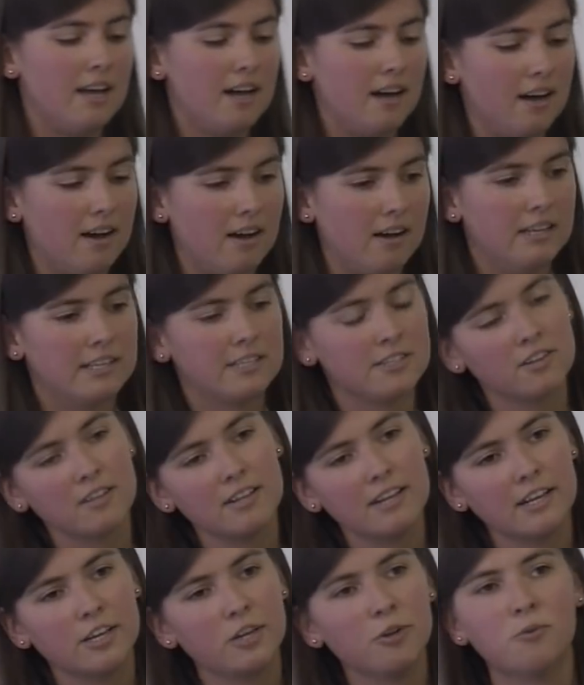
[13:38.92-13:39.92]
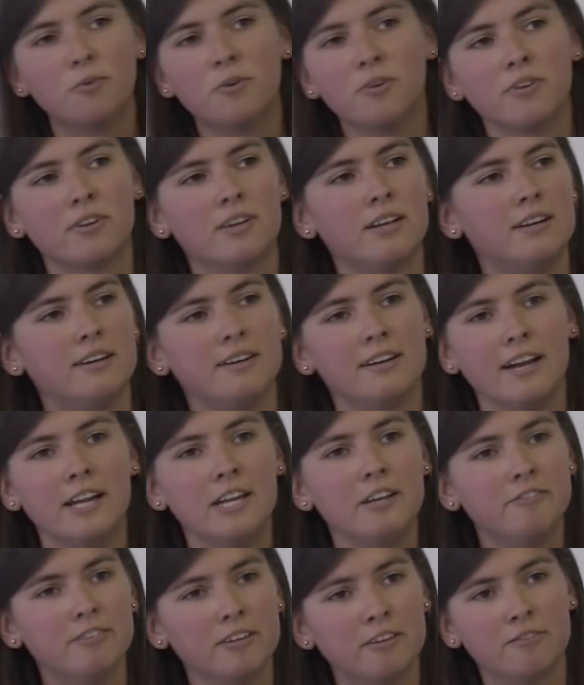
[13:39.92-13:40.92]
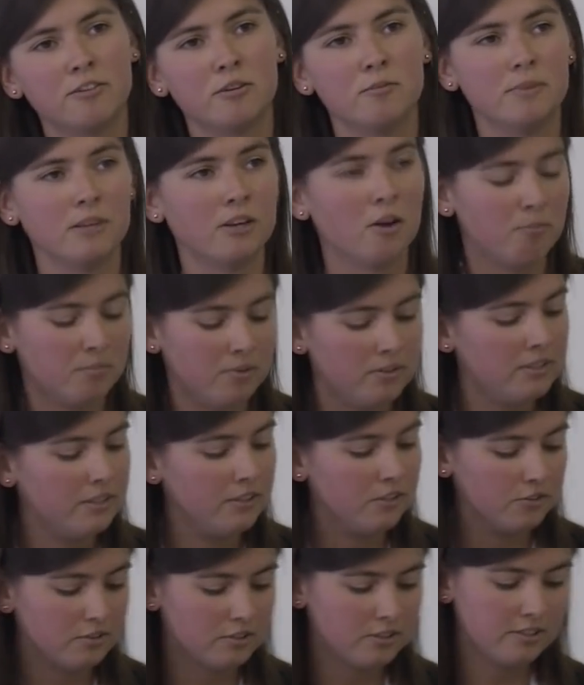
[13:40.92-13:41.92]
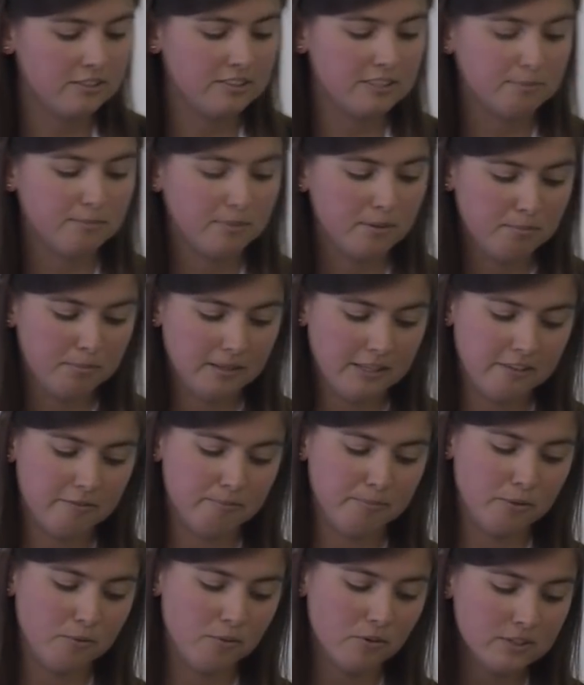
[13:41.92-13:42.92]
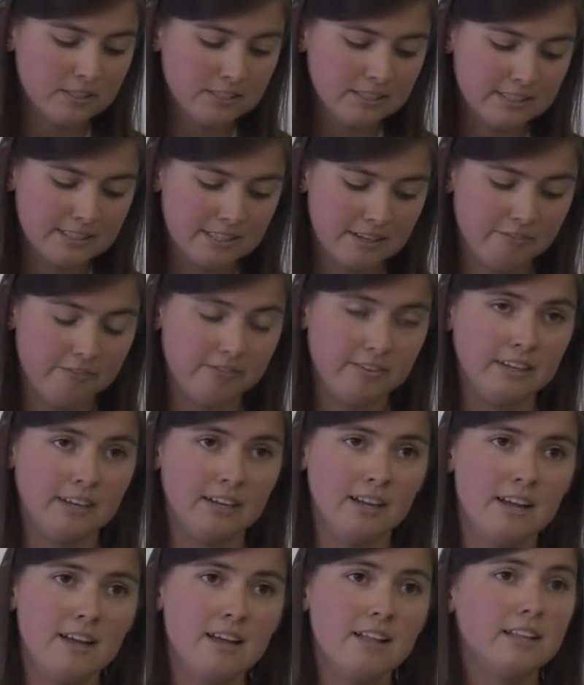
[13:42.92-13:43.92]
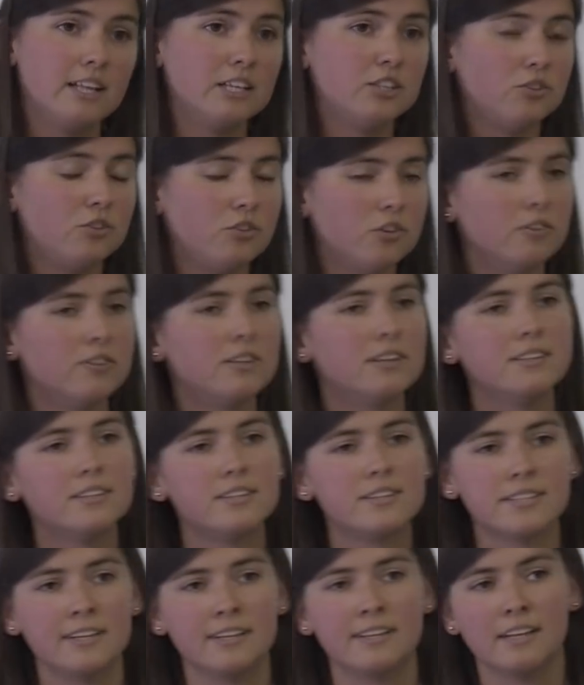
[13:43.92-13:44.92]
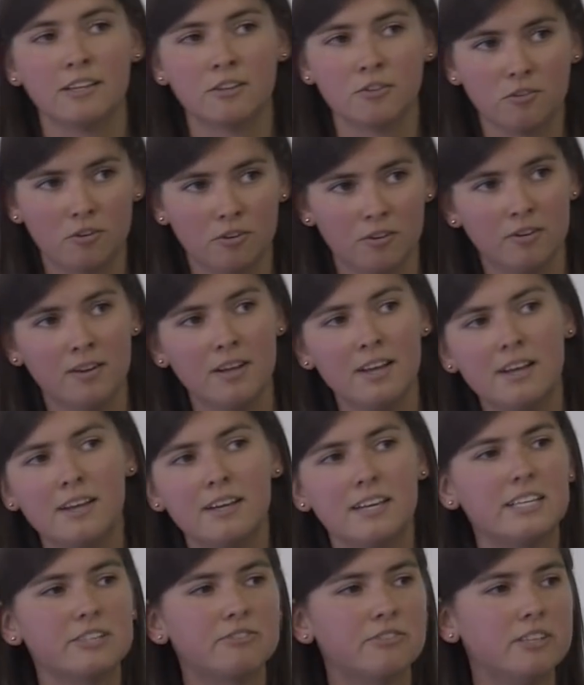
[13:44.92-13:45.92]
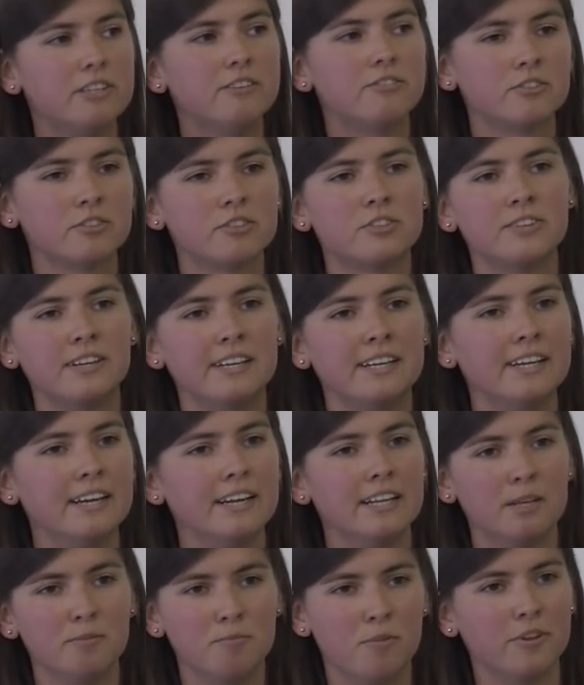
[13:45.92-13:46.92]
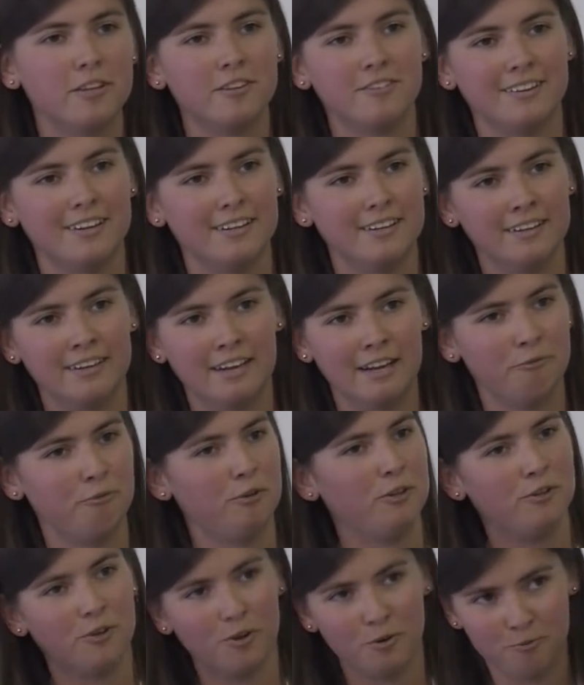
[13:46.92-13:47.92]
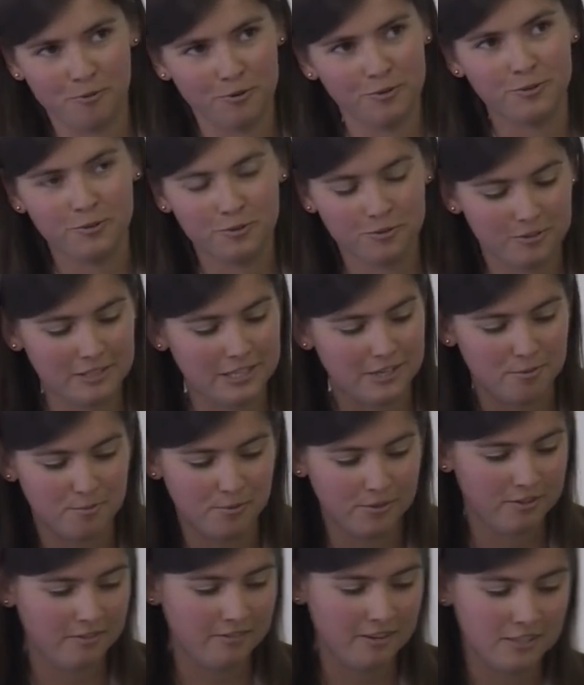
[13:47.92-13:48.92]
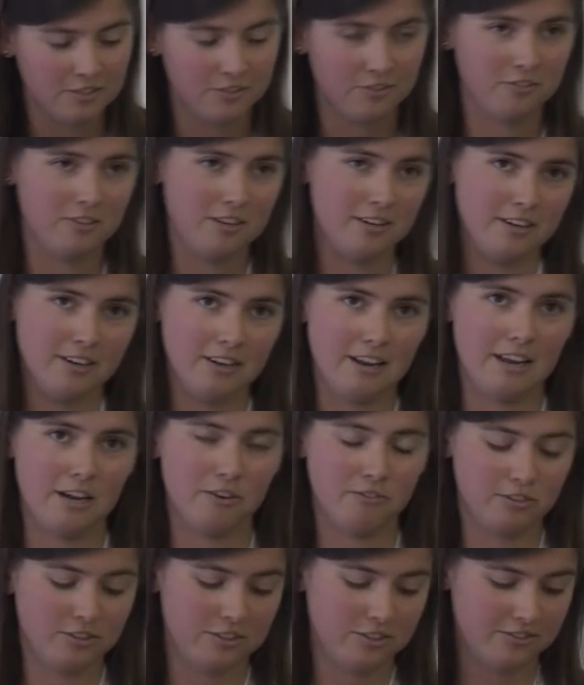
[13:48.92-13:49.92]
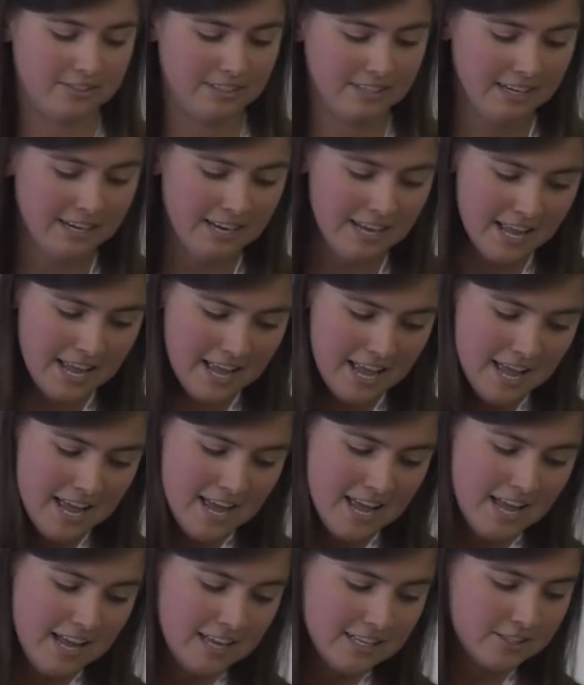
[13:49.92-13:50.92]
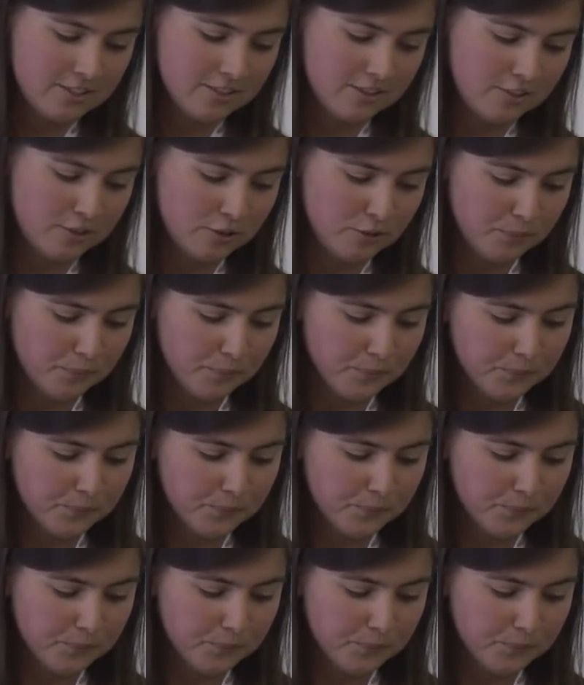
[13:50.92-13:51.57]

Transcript: It's not like you won't learn anything from a completely new series, but believe me, watching something that you don't understand at all is really frustrating and demotivating, and we don't want to lose our motivation to learning languages, right? So,